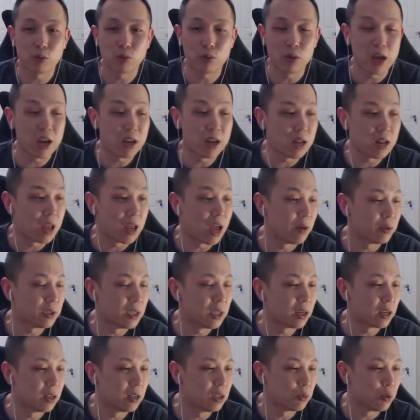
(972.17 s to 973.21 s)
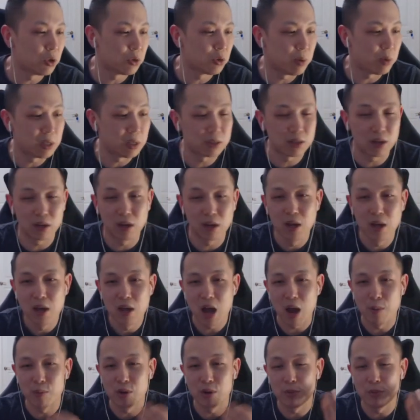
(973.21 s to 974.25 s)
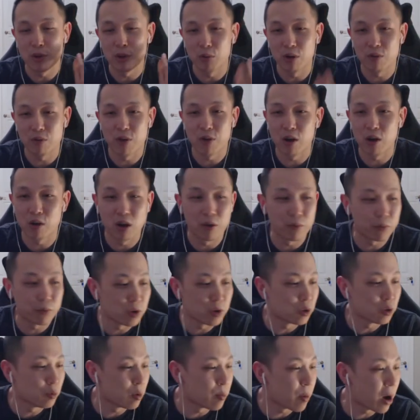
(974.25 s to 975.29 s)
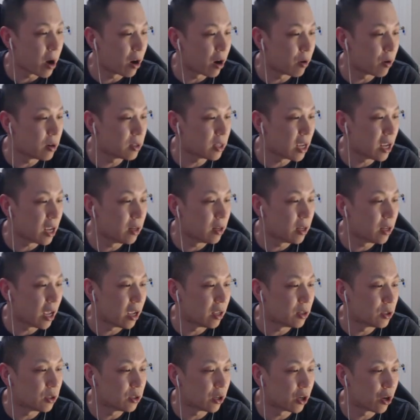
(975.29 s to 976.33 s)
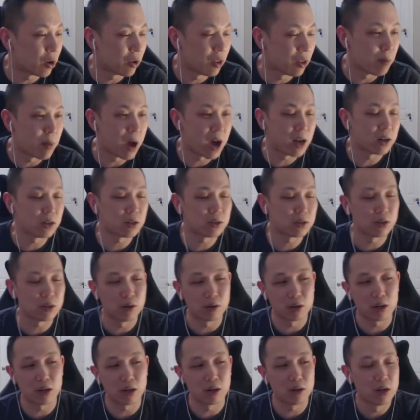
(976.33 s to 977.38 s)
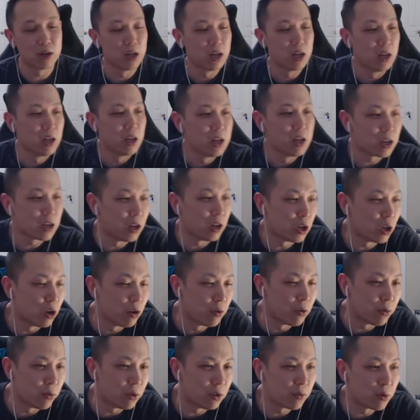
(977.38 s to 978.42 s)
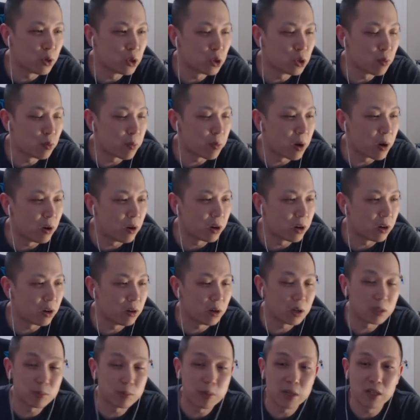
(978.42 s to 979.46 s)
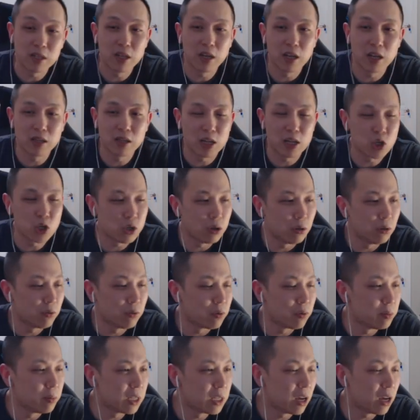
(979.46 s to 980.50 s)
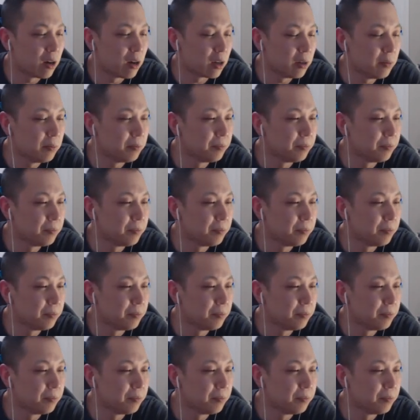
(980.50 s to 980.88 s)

8.5 seconds, which means that I'm going to be able to fire off 3 superpowers and secure the match. So here, going to go for the first superpower here, expecting to get that shield from Dialga.